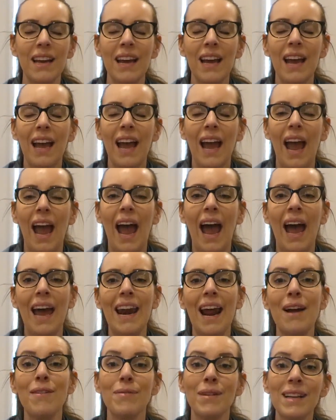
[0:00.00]
And
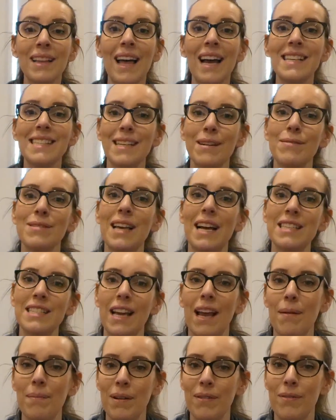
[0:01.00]
I realized that it was
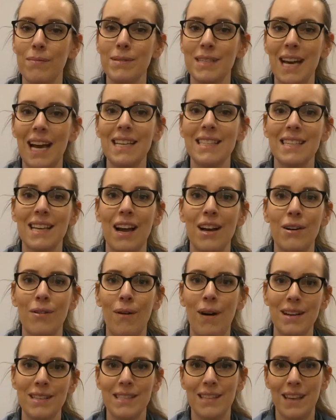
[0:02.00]
actually coming from Dusk
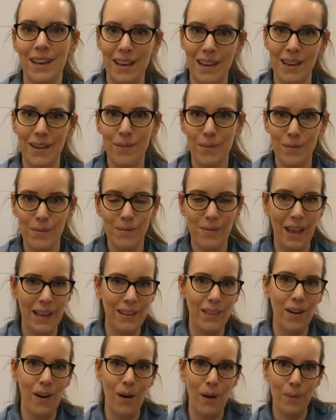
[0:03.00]
across
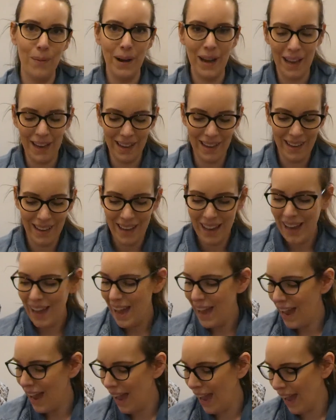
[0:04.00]
the hallway,
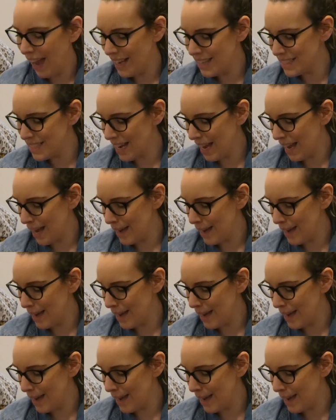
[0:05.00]
and